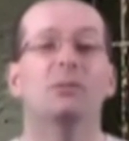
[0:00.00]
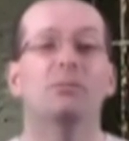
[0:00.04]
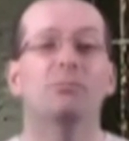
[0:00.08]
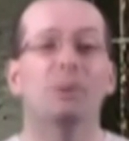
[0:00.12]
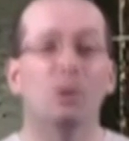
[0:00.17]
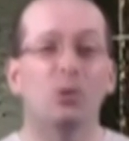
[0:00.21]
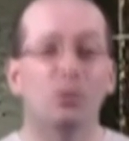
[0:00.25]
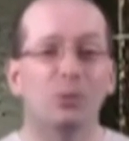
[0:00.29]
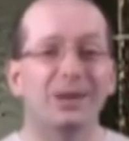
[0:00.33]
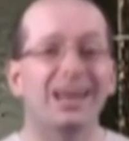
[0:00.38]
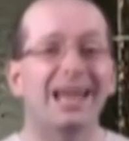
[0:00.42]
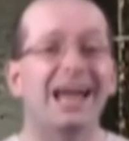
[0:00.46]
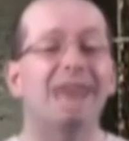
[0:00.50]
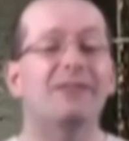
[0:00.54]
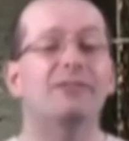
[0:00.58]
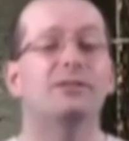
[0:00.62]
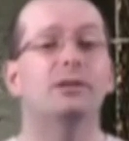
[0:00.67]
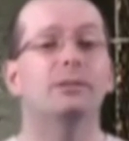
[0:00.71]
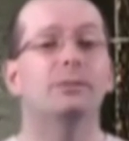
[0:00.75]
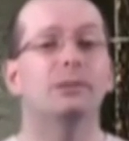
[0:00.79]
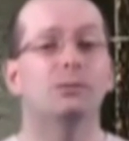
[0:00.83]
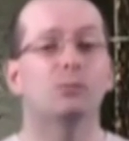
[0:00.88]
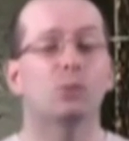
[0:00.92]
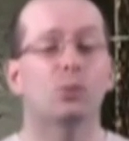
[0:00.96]
But we have
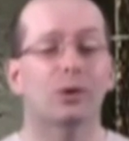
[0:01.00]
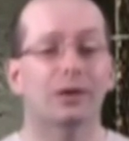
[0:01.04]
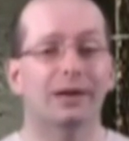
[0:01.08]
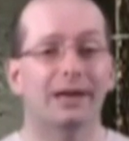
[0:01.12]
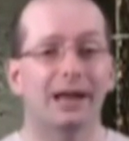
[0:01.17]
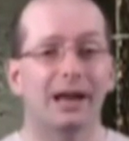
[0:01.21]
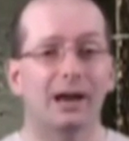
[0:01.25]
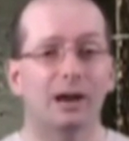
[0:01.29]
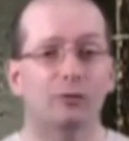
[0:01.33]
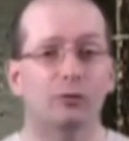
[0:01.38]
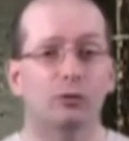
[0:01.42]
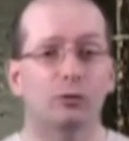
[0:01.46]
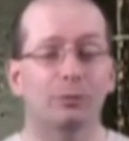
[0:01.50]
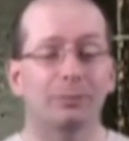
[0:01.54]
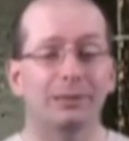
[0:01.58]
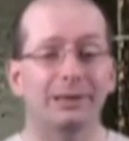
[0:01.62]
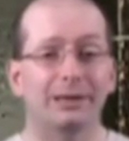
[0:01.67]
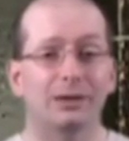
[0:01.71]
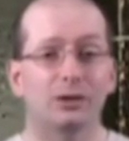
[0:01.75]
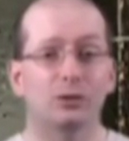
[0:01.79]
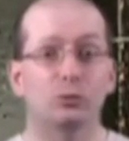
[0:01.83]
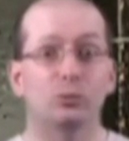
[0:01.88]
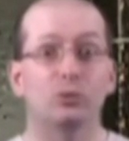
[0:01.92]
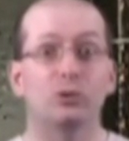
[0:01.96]
to be more careful
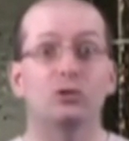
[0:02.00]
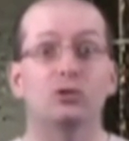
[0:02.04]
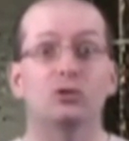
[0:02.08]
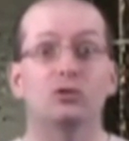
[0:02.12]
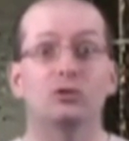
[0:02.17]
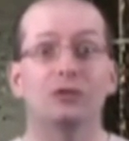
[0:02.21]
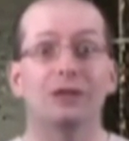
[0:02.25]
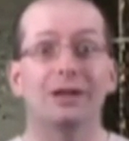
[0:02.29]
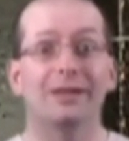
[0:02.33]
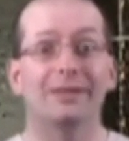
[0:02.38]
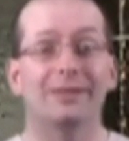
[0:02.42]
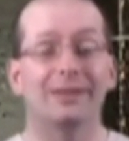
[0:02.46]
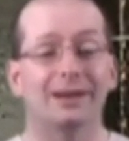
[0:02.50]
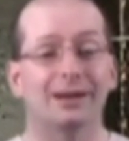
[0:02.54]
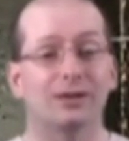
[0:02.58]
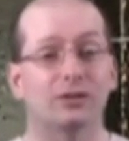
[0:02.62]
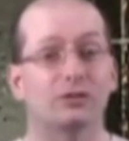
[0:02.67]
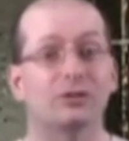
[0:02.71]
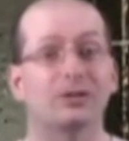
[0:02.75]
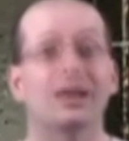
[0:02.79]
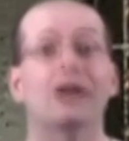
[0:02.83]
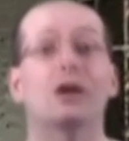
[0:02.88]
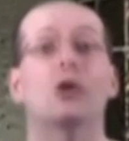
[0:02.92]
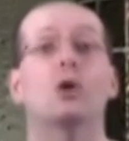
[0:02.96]
because we just said that
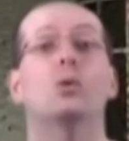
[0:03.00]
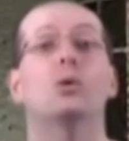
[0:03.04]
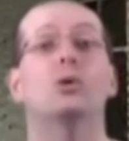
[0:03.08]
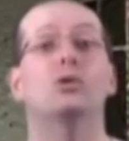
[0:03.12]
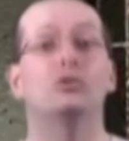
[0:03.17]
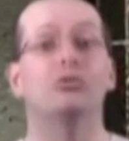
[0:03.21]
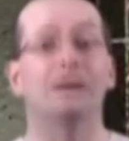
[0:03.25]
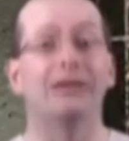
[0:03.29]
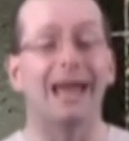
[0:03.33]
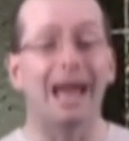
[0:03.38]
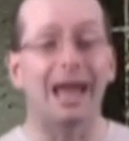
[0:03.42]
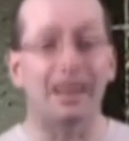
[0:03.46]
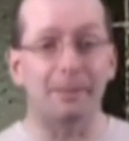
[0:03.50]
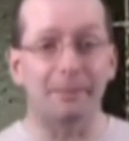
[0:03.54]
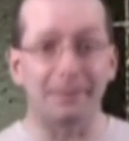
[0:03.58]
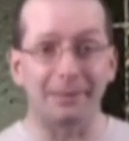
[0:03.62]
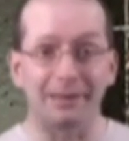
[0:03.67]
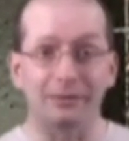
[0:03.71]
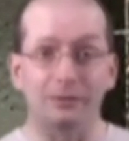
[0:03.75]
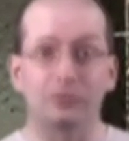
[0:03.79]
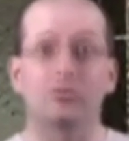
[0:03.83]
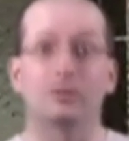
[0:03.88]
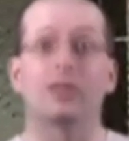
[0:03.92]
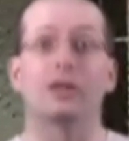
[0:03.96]
it's not always
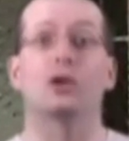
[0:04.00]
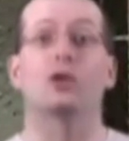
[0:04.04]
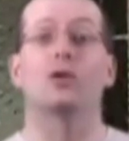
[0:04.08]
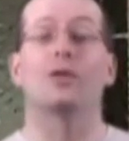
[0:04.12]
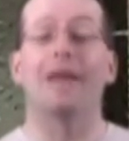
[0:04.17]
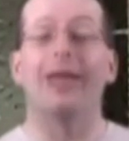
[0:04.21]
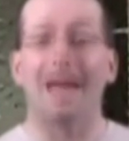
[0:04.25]
gametes that are the